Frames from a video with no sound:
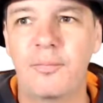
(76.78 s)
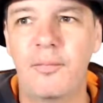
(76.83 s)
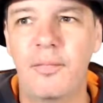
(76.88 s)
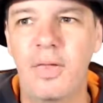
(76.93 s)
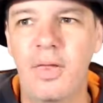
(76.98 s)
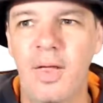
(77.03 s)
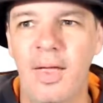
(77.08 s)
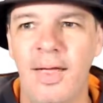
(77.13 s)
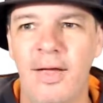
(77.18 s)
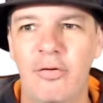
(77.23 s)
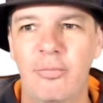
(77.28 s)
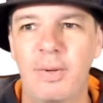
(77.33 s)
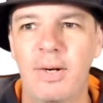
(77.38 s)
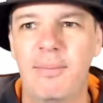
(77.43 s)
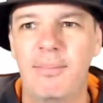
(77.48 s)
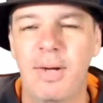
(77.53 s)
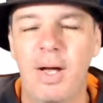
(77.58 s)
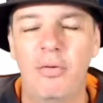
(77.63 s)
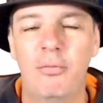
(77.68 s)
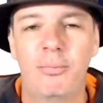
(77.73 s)
has been
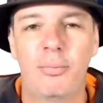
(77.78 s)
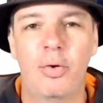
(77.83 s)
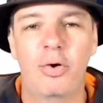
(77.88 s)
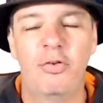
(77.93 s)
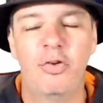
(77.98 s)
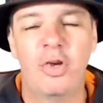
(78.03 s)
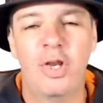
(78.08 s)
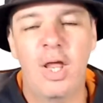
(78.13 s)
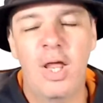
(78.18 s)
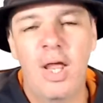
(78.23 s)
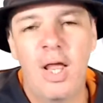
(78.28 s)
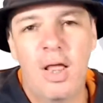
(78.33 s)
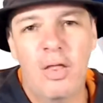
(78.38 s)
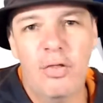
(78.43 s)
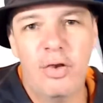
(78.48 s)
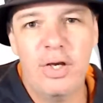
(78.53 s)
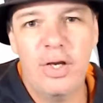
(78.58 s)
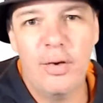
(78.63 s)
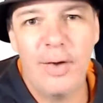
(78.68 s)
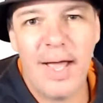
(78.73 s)
appointed
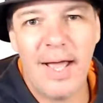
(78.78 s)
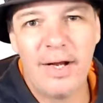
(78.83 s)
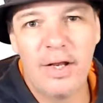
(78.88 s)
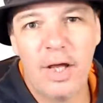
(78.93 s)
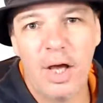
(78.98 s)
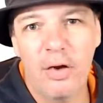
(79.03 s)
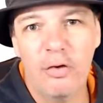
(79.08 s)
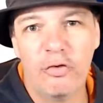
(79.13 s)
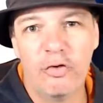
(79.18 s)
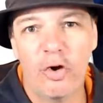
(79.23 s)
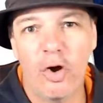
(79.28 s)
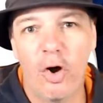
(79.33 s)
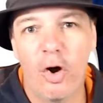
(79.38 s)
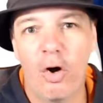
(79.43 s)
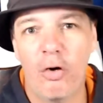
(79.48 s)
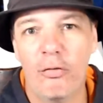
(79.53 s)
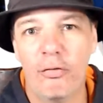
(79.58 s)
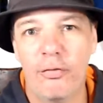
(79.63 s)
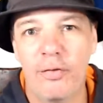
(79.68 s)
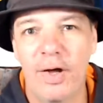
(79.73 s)
the new head coach
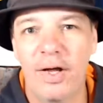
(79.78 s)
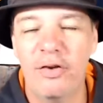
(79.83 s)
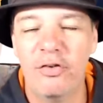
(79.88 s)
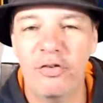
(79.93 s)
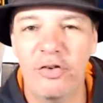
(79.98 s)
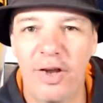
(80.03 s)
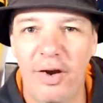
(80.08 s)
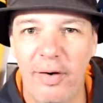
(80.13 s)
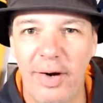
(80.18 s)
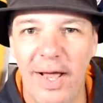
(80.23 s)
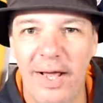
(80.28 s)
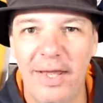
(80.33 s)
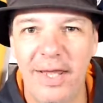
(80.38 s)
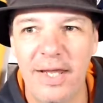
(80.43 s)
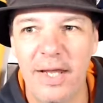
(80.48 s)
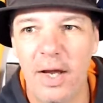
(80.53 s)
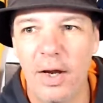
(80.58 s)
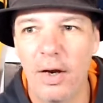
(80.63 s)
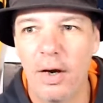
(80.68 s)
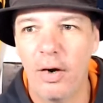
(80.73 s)
of
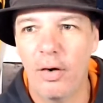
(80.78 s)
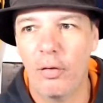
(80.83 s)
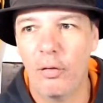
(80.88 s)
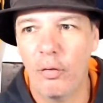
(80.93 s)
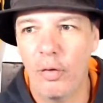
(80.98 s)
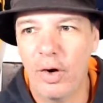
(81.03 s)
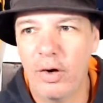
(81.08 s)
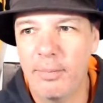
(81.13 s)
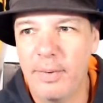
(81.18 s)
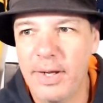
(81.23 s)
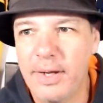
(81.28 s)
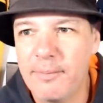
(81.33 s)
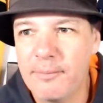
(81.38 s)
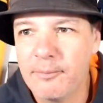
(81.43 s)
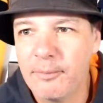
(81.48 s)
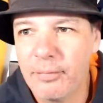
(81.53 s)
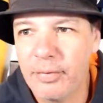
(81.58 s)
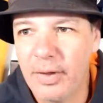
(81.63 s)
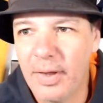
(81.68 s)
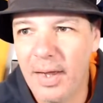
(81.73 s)
Taranaki Rugby.
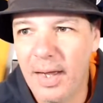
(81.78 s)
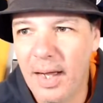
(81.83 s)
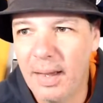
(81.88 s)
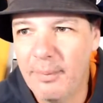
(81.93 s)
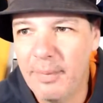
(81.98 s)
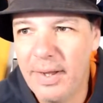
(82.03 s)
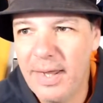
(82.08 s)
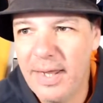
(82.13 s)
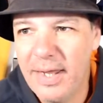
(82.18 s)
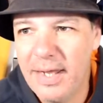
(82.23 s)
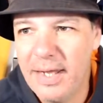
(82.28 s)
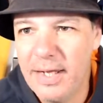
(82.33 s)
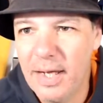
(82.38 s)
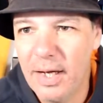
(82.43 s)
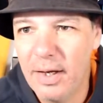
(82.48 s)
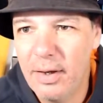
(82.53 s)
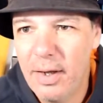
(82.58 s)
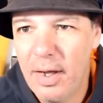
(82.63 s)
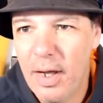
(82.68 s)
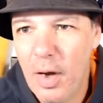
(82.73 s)
He
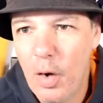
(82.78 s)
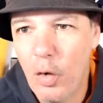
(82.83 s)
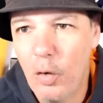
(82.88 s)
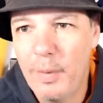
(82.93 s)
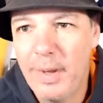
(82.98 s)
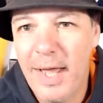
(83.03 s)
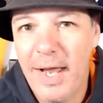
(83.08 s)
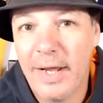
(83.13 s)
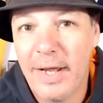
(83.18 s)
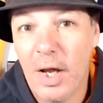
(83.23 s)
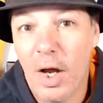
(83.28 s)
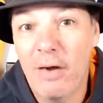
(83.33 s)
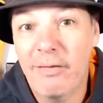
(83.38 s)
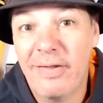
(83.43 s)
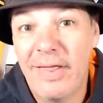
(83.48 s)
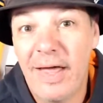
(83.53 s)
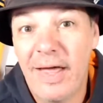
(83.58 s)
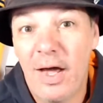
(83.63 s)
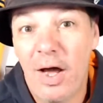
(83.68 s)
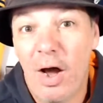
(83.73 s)
will be heading over
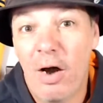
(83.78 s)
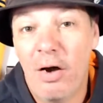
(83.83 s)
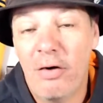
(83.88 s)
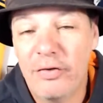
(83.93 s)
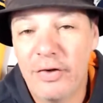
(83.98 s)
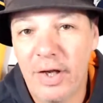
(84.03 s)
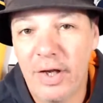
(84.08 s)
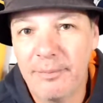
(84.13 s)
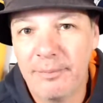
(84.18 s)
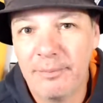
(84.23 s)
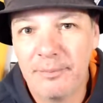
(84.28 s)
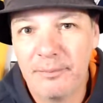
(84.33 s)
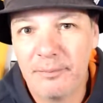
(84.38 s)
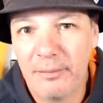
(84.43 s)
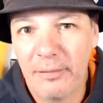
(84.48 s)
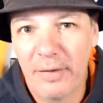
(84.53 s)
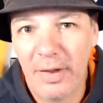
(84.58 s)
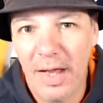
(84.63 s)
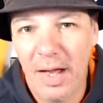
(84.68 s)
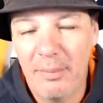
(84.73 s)
there after
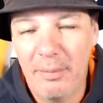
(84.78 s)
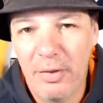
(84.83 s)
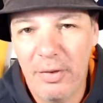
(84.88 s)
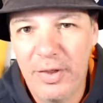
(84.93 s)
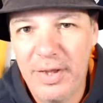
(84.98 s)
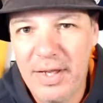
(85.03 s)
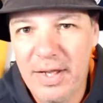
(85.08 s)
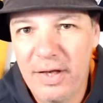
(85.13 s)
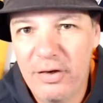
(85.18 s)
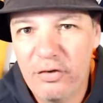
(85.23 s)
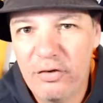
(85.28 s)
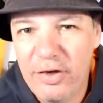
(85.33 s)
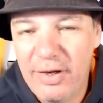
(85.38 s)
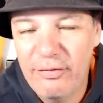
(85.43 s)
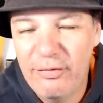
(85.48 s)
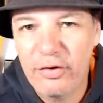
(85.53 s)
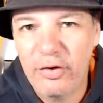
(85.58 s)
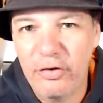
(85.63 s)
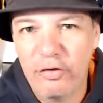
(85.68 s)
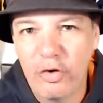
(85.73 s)
the
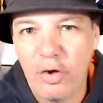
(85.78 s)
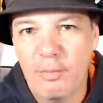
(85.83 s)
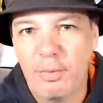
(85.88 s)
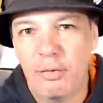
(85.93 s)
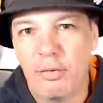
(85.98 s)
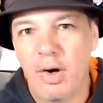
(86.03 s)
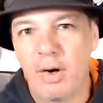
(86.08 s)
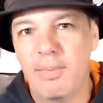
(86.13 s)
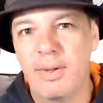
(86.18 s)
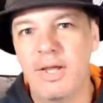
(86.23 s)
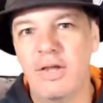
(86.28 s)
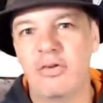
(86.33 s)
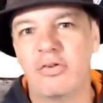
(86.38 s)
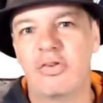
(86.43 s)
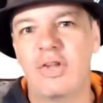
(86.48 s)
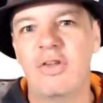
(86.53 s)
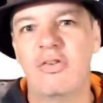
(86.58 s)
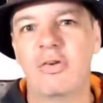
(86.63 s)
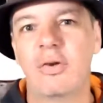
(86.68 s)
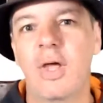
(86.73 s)
Chiefs Super Rugby
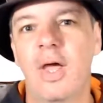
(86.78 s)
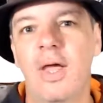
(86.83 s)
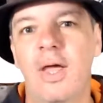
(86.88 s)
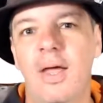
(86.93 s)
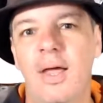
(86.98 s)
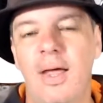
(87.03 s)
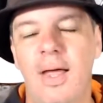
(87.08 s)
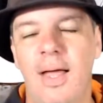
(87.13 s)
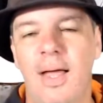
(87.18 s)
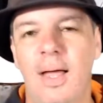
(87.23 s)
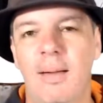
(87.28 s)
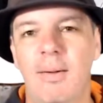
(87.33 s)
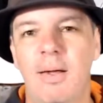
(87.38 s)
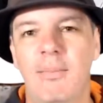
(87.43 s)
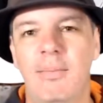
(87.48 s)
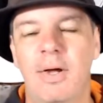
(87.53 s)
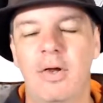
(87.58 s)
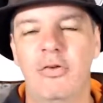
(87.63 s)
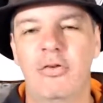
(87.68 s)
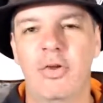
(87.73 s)
season,
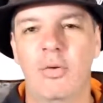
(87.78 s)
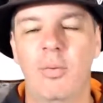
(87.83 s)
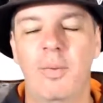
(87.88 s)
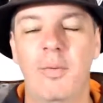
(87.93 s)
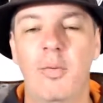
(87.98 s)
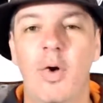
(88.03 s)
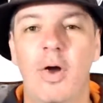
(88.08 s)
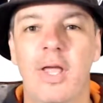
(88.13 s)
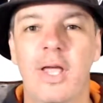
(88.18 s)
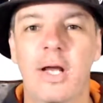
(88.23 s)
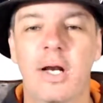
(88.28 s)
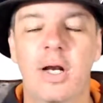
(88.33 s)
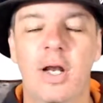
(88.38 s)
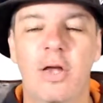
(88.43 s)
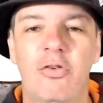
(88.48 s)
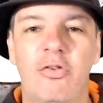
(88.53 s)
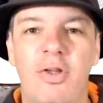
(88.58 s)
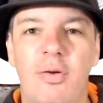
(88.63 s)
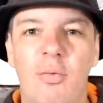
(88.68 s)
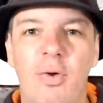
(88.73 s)
but we'll be working
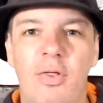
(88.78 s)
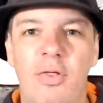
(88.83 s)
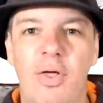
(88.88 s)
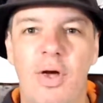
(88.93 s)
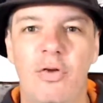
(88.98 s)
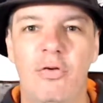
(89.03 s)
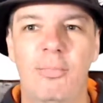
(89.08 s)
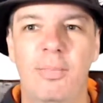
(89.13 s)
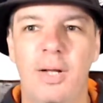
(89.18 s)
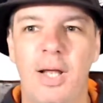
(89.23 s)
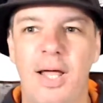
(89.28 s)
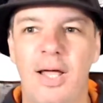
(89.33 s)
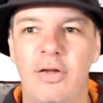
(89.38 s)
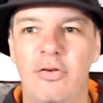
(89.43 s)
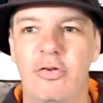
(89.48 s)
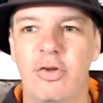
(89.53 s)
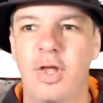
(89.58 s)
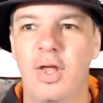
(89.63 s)
closely with those players